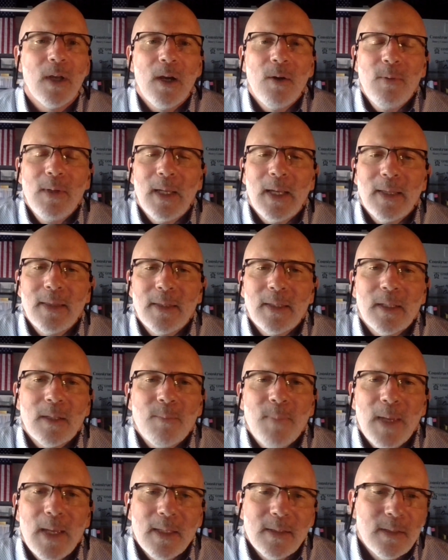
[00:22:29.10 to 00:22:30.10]
So now we got the
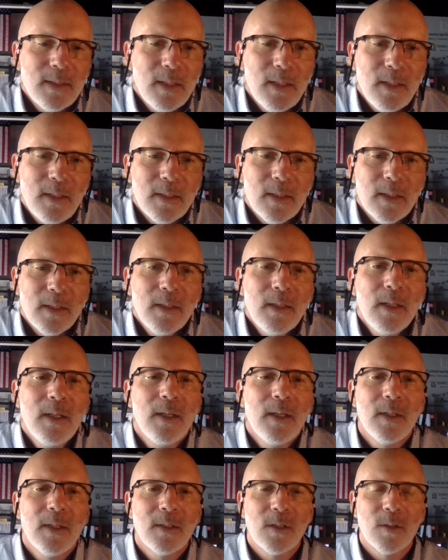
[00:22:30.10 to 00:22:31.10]
capacity to
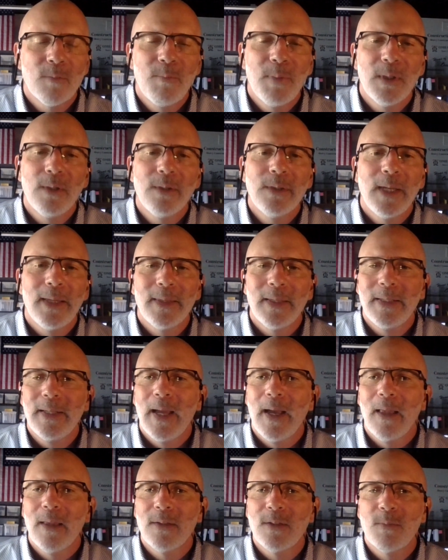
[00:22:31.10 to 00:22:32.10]
build on the
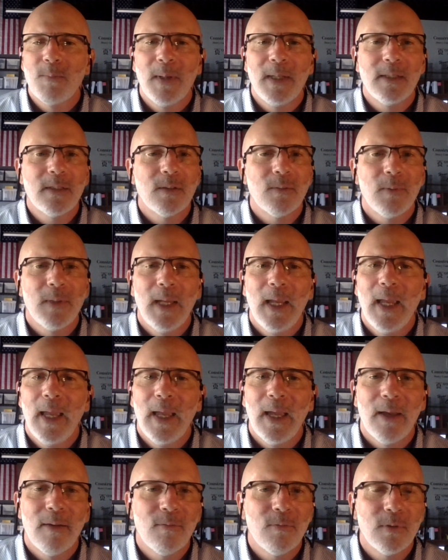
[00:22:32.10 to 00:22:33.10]
knowledge base that we
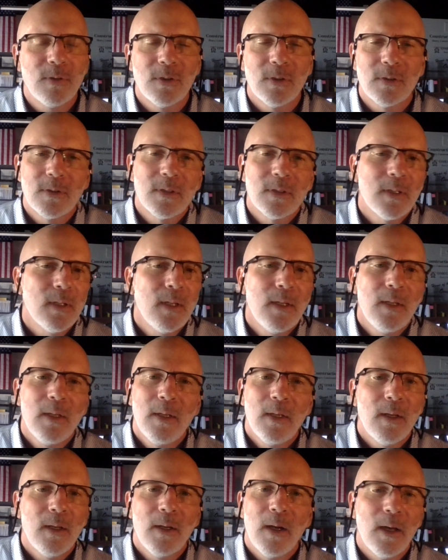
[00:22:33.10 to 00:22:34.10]
have, which is
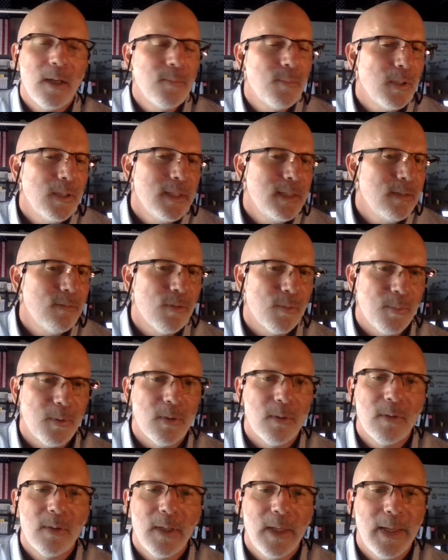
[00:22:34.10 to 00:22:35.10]

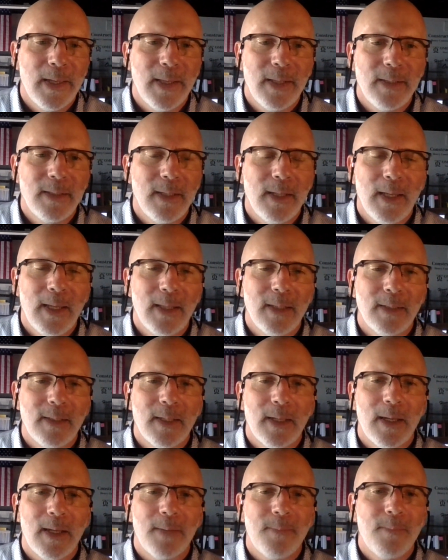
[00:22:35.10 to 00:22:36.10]
unbelievable. And
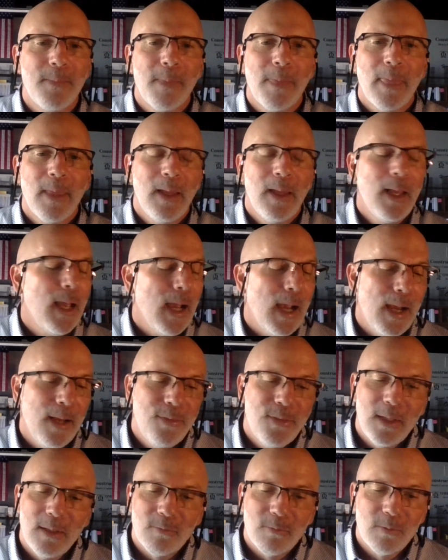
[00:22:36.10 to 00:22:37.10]

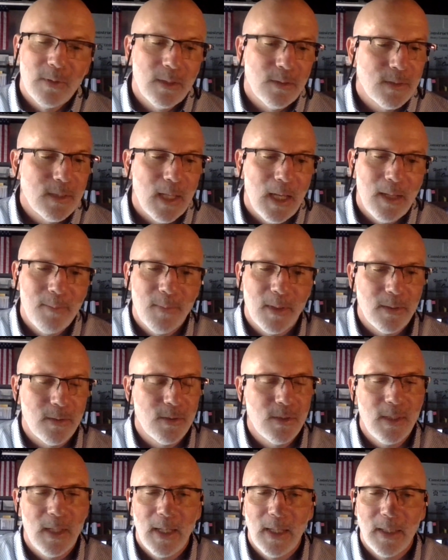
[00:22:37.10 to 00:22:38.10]
I think real-time
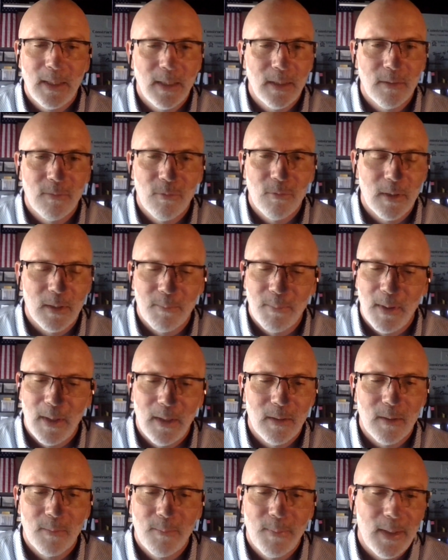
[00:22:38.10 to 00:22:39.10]
understanding of what a
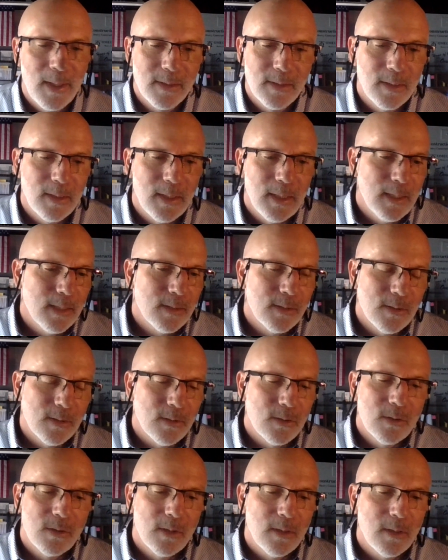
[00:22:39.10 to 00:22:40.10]
pile capacity
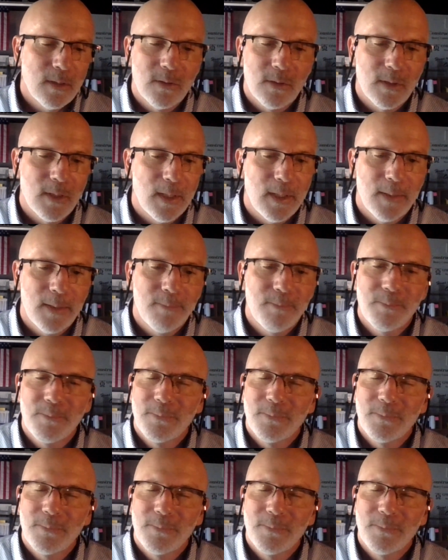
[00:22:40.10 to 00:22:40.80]
is